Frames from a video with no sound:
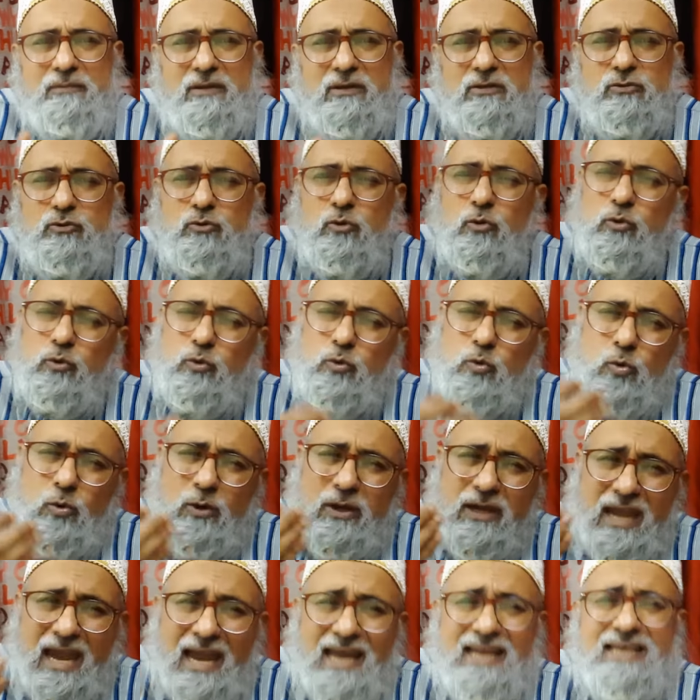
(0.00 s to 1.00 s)
So you
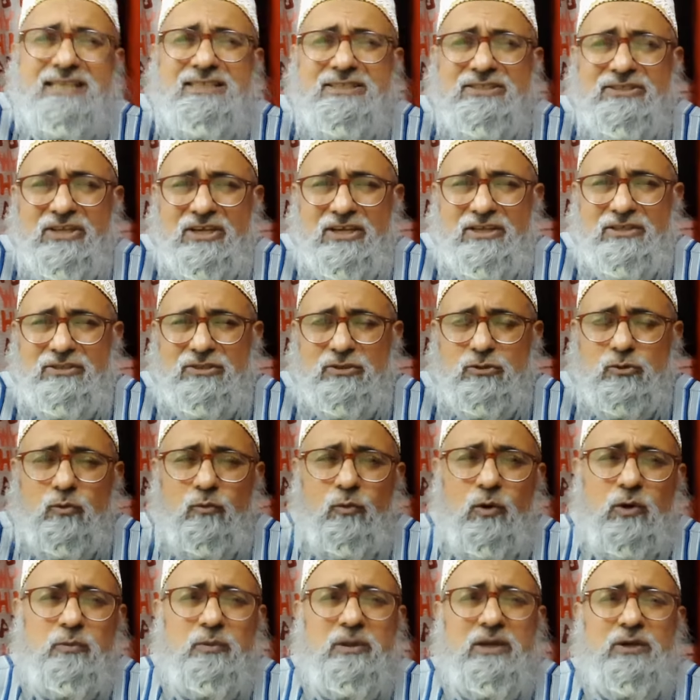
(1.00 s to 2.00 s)
can change. So
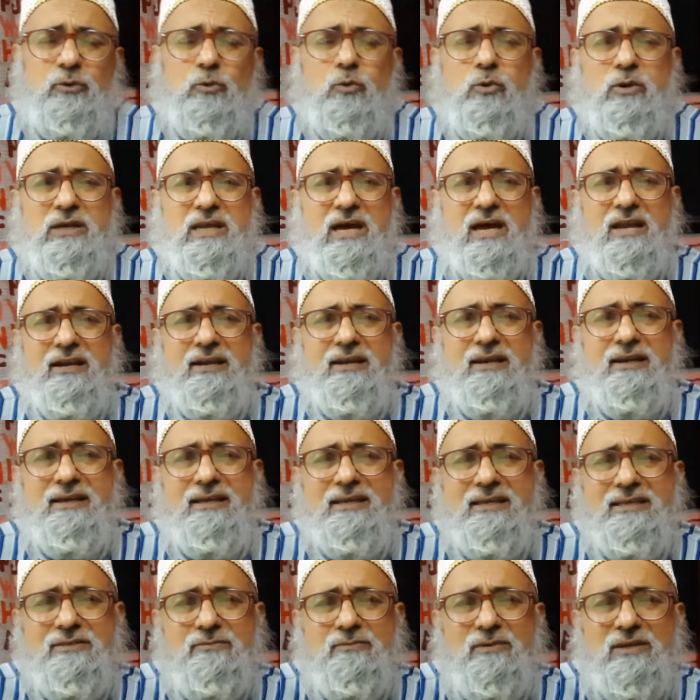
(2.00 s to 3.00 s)
what we do in our
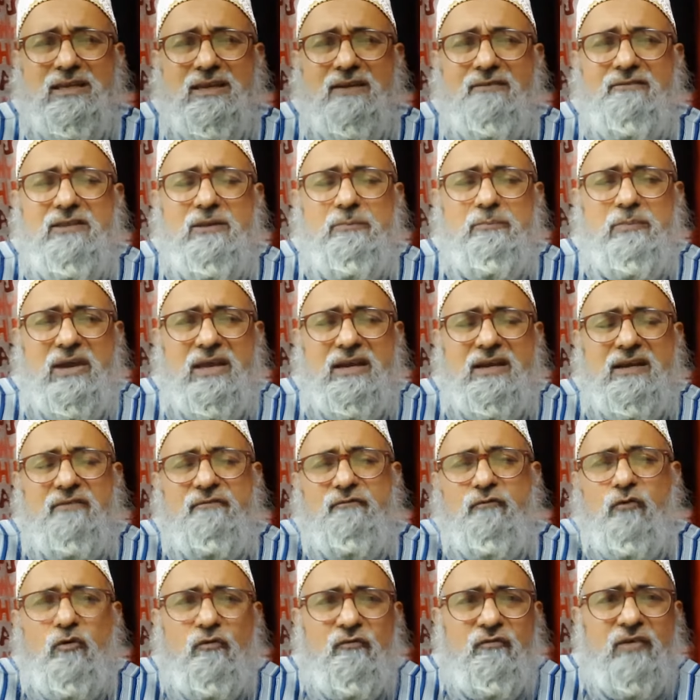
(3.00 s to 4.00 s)
clinic is we give the parent
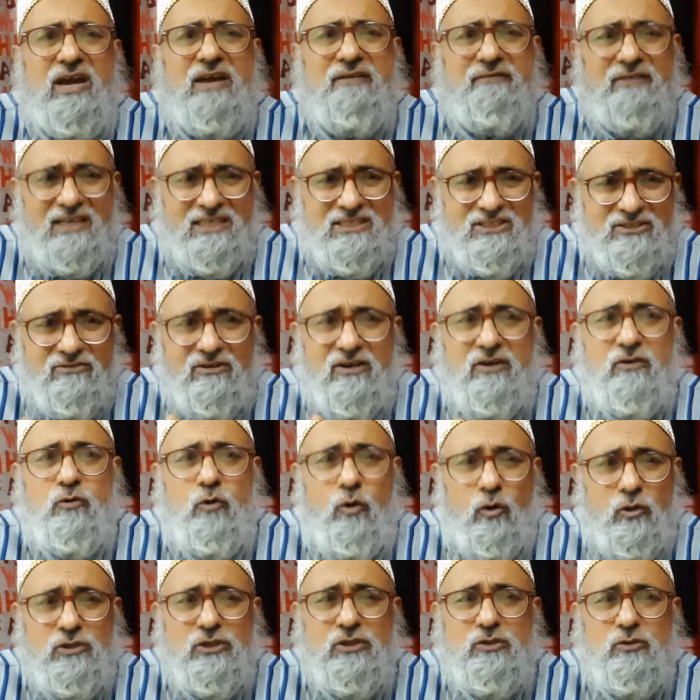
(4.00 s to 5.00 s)
4-5 extra
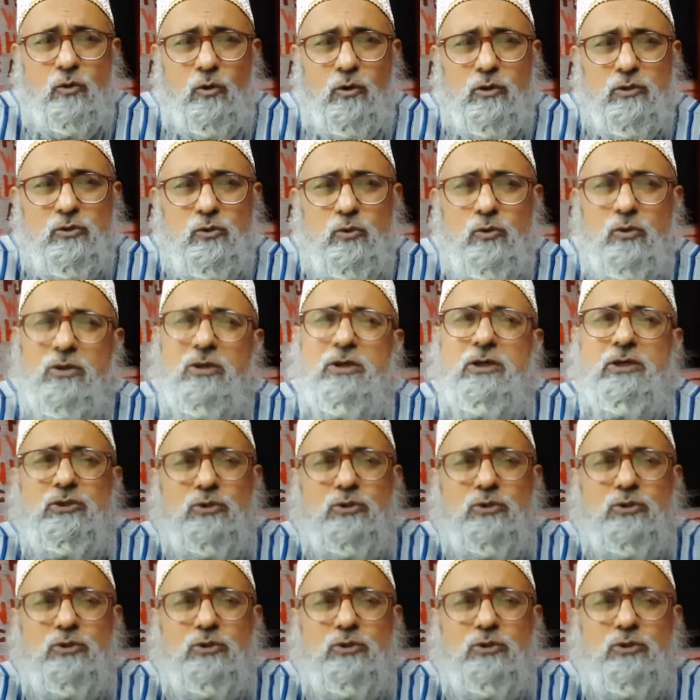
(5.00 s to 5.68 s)
gauzes also,